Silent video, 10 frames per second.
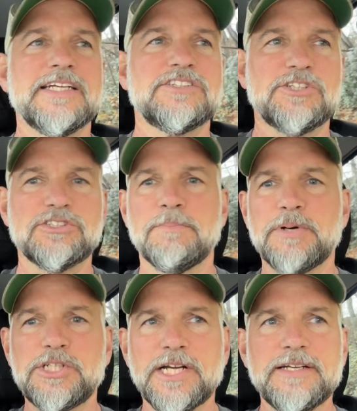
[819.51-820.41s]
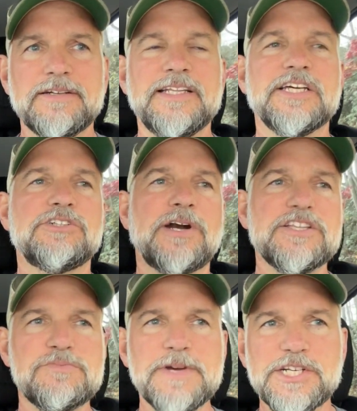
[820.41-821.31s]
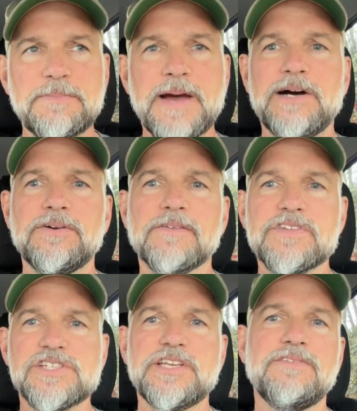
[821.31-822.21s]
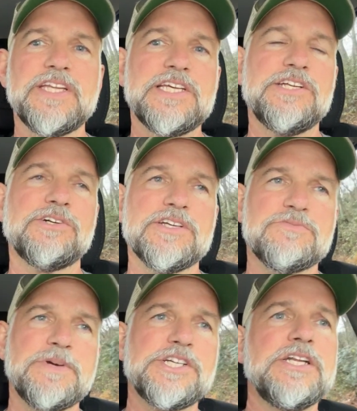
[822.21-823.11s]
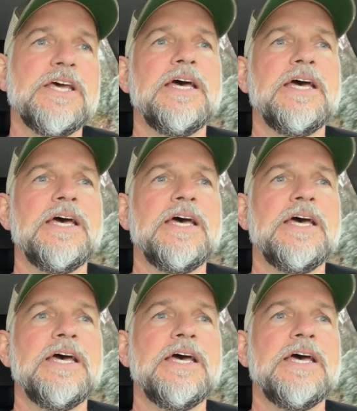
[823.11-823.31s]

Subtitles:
It's just a bushing in the transmission mount of the CVT transmission.